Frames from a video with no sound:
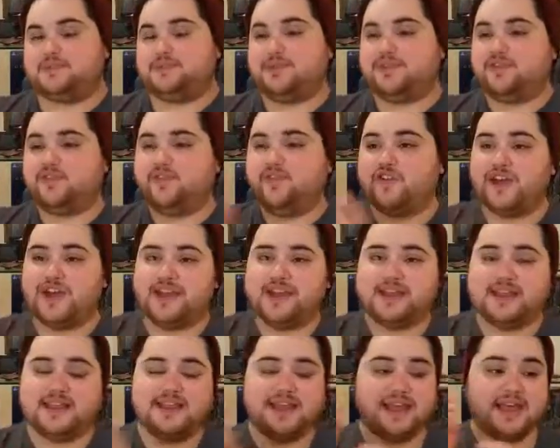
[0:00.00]
With
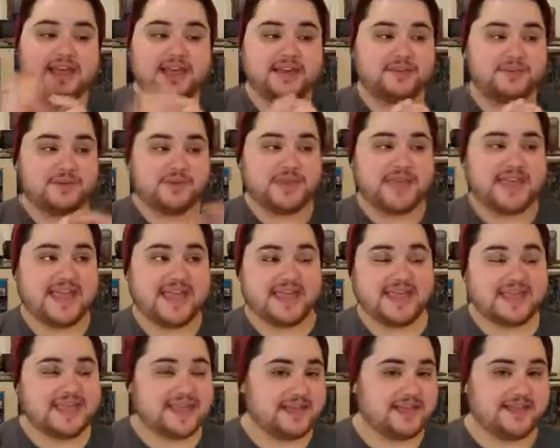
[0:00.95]
Freddy, you
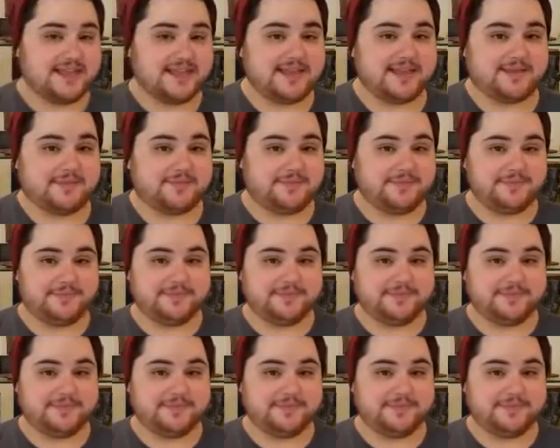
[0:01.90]
can't kill him.